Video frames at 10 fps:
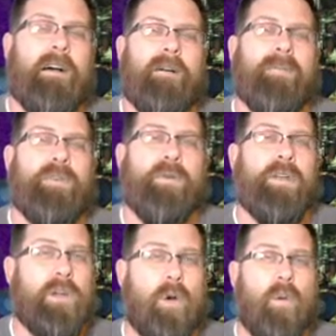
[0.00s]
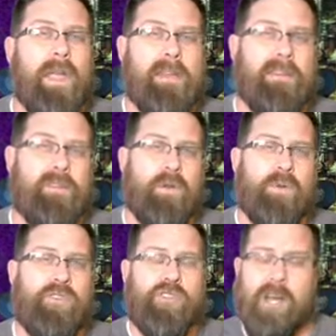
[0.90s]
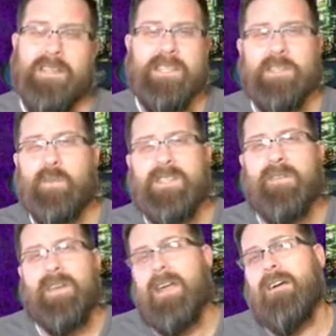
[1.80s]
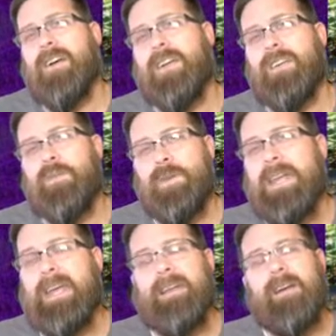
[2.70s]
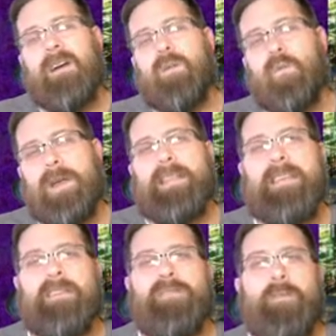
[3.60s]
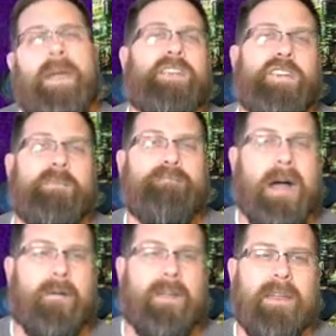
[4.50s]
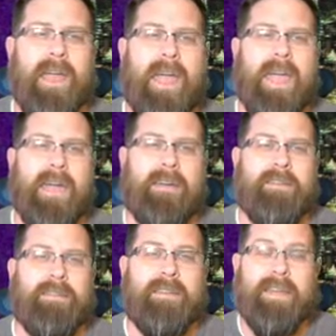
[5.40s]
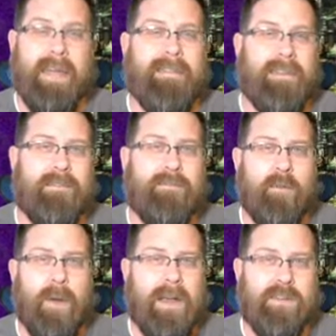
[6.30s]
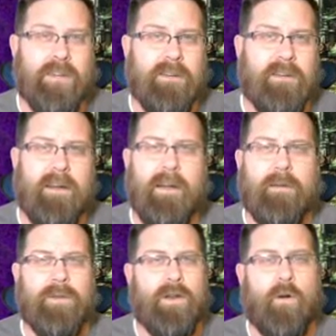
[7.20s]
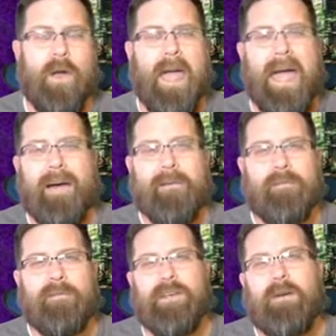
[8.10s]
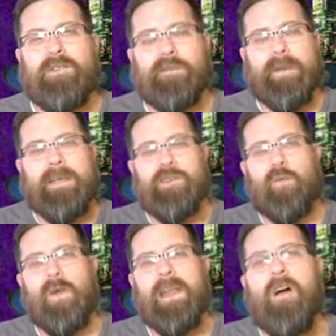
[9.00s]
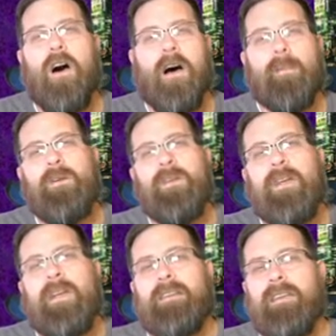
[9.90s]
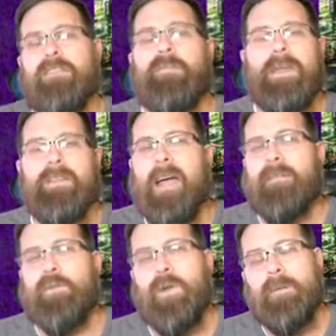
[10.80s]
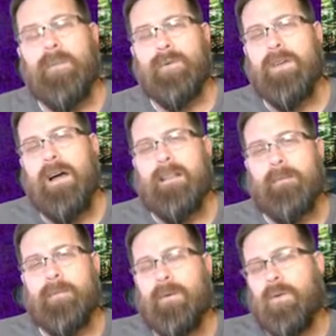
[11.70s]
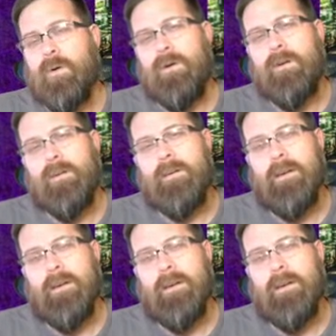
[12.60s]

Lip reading: you can go into just the specific area you need, read the information about it, and get the information. You don't have, just because you're reading Auburn doesn't mean you have to read Puyallup or